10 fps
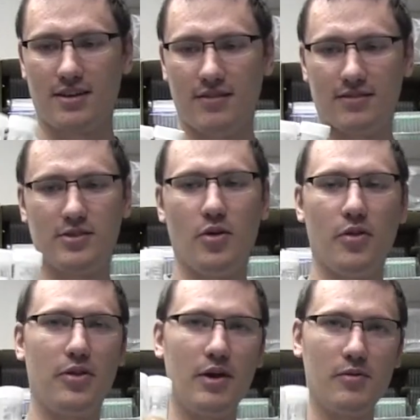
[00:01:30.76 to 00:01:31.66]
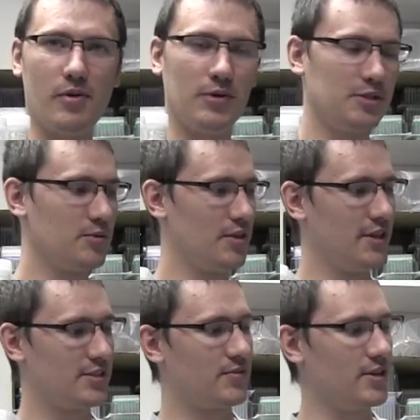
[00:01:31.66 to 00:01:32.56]
Okay, so what we'll do with
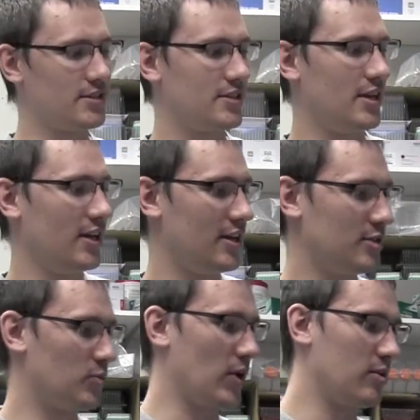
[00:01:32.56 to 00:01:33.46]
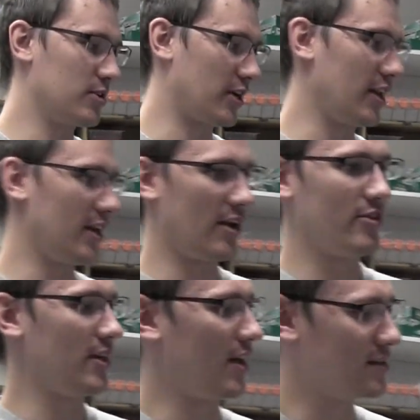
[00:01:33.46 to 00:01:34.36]
these first is while we're getting
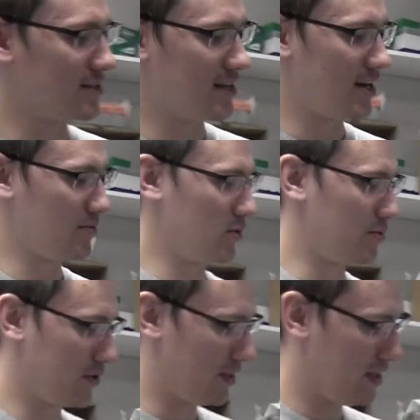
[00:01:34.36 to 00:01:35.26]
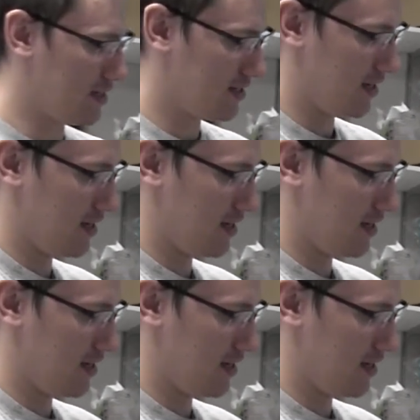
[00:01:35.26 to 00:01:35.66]
everything else set up, we'll put these